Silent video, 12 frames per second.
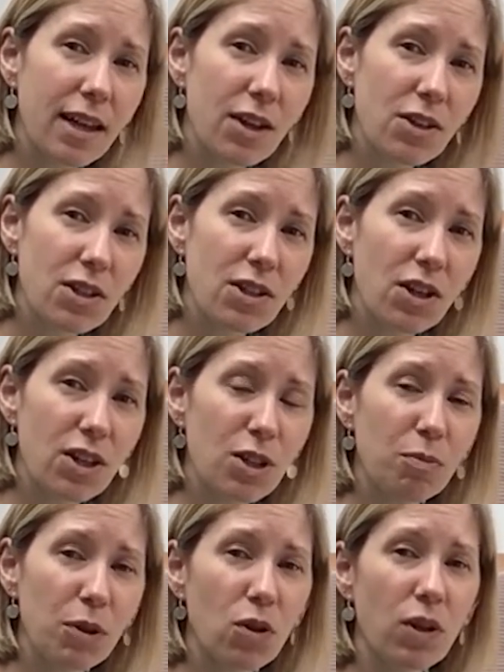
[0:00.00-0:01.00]
how to start to
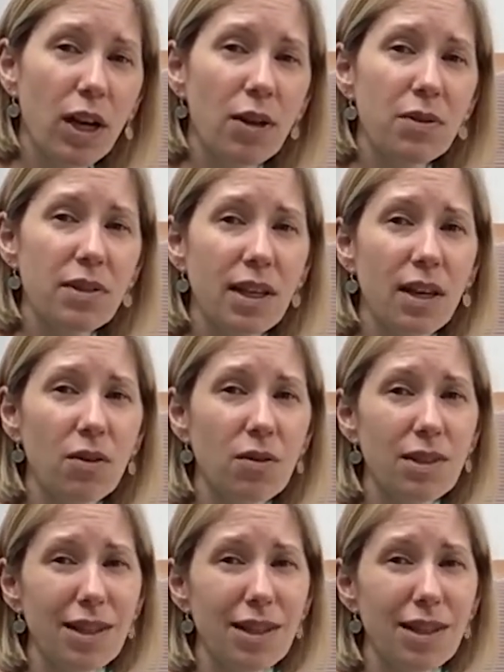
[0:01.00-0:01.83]
block out sounds.